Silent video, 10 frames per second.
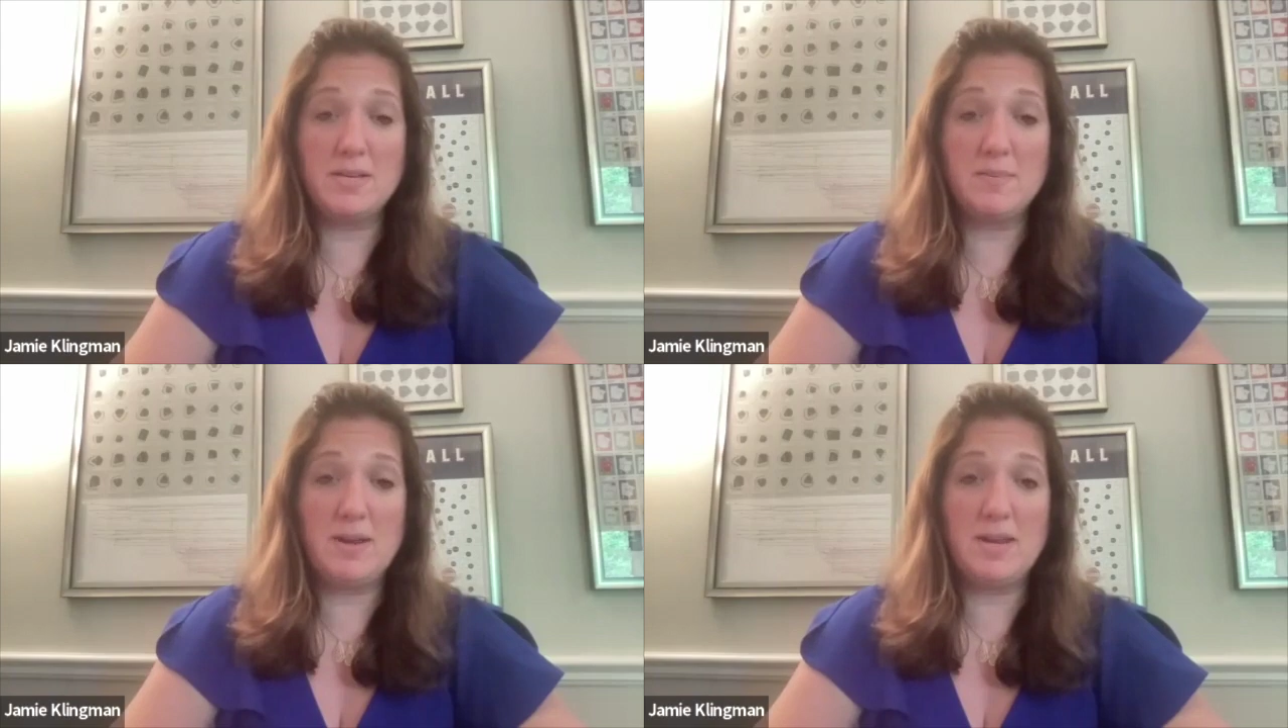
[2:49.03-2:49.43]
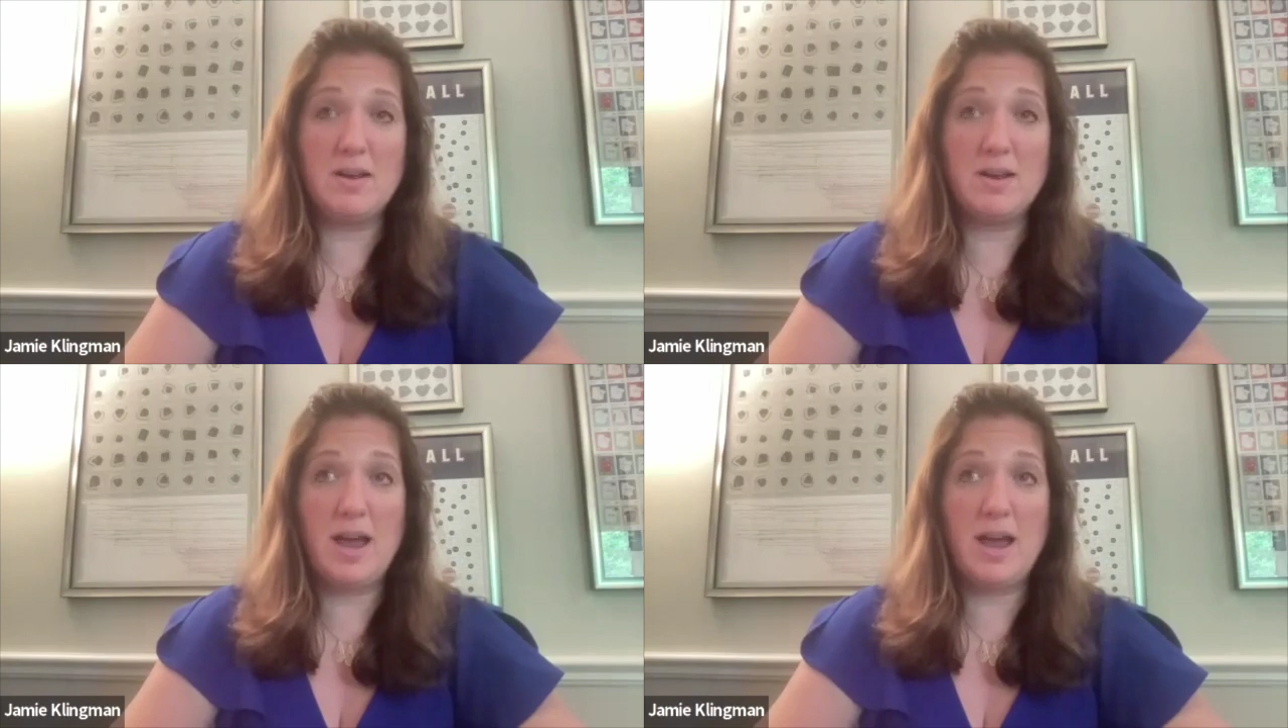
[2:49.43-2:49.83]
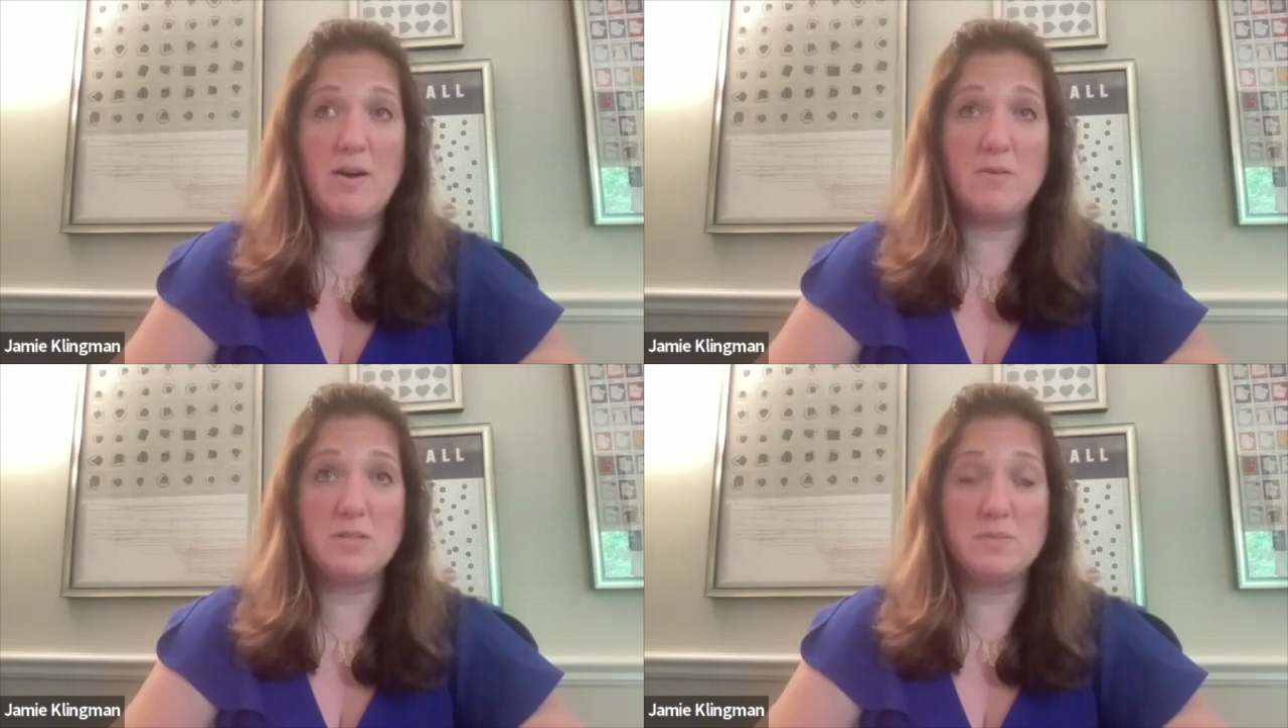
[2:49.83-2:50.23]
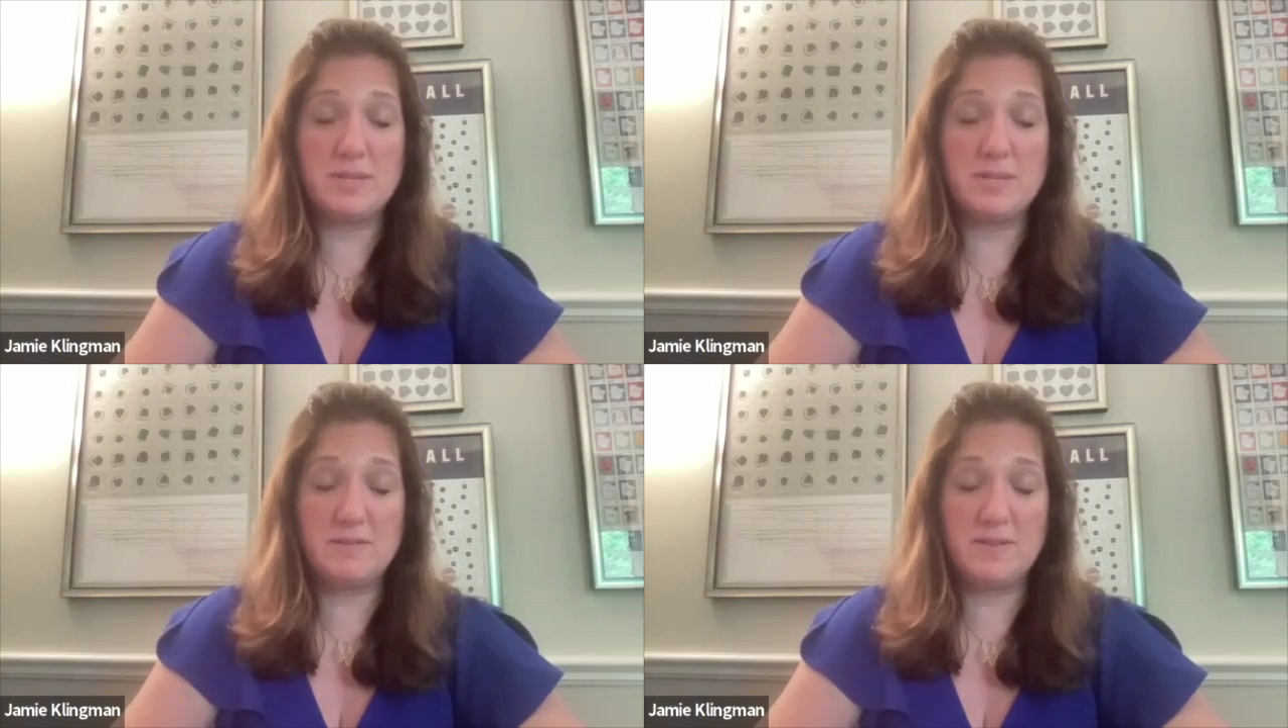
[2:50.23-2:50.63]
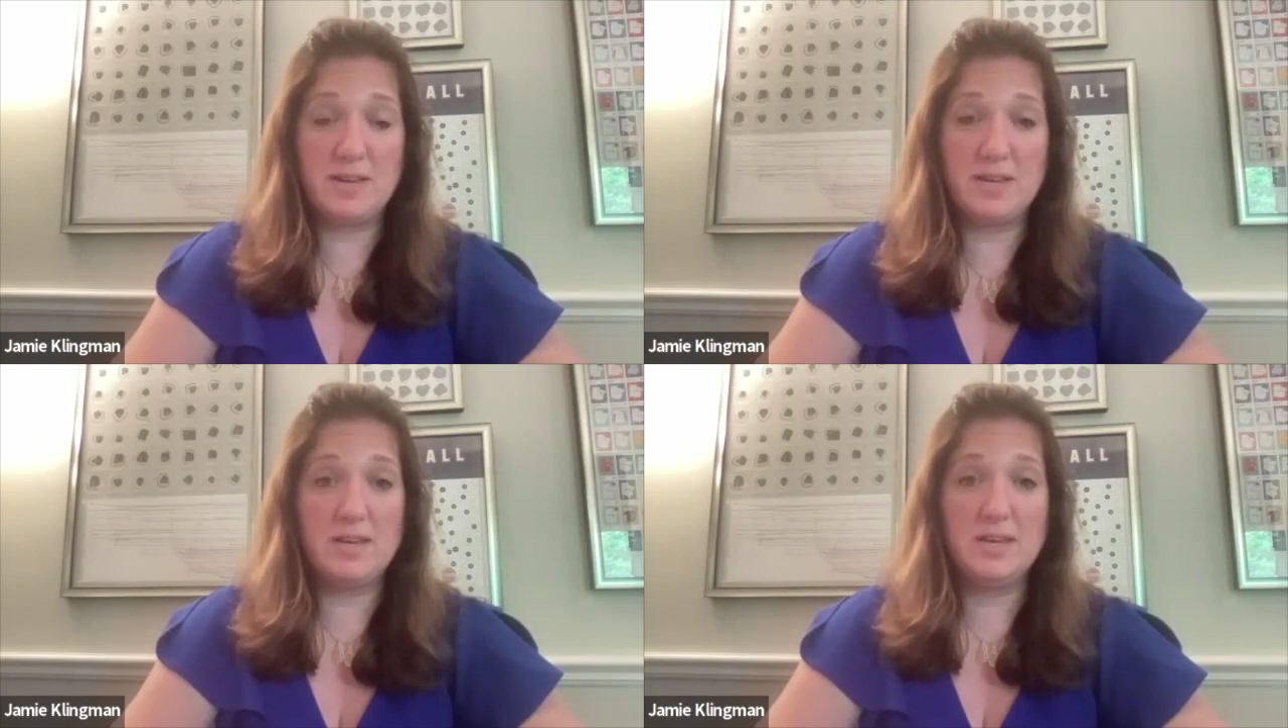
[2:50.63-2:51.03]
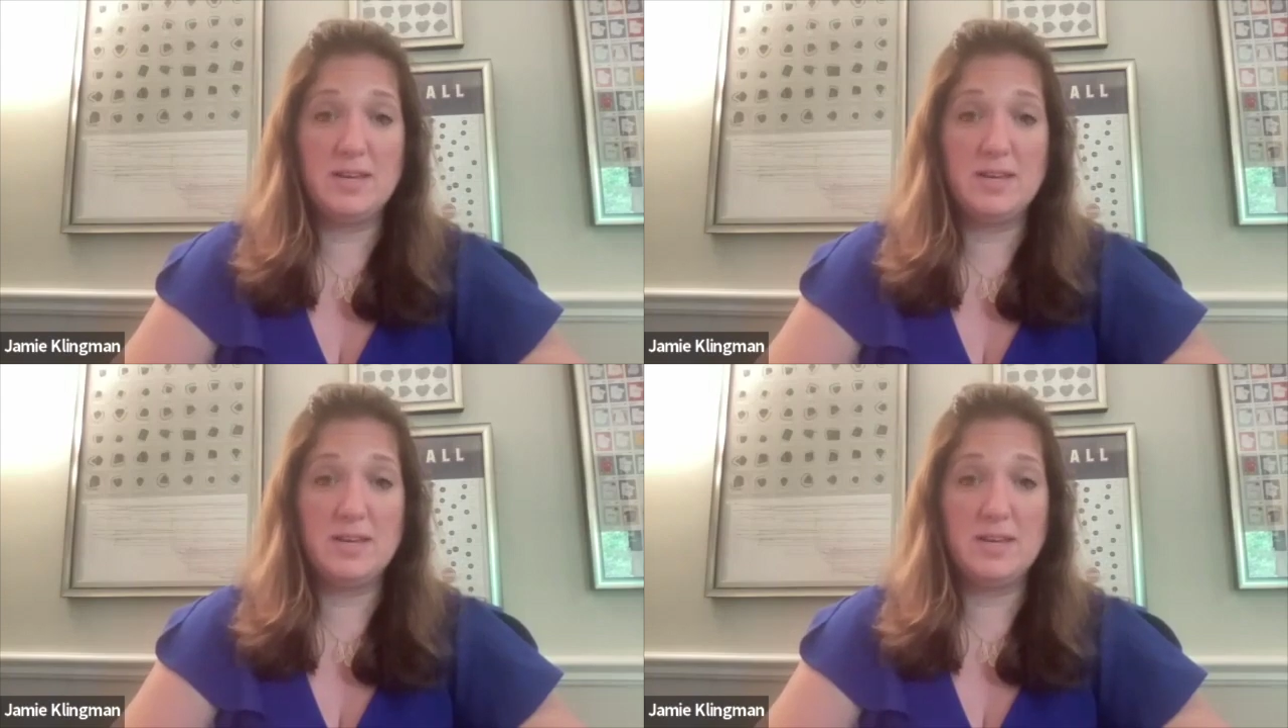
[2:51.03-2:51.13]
depending on how specific